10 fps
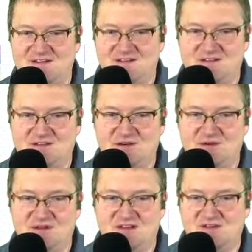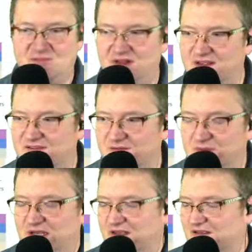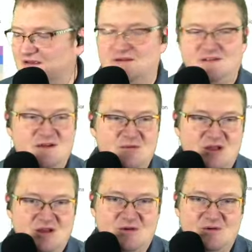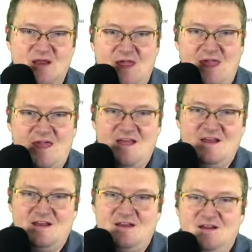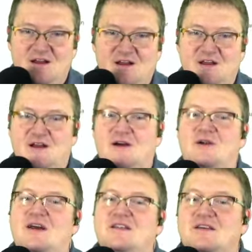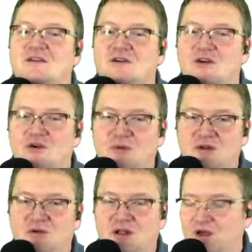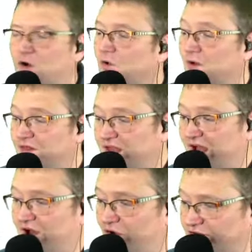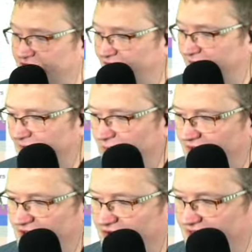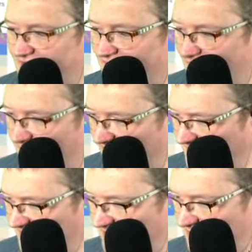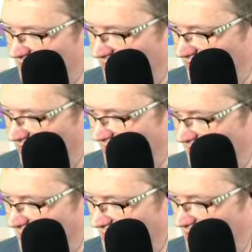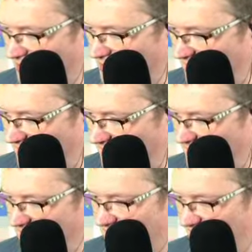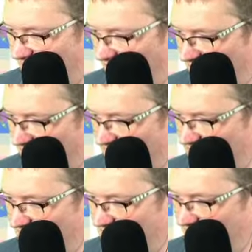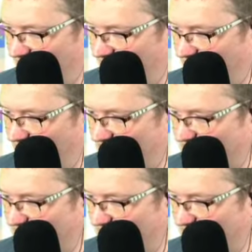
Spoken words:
So let's play the mini. There we go. All right. Urban green. Oh, also, while you're there, Buddy is a roll like a burger bun, almost with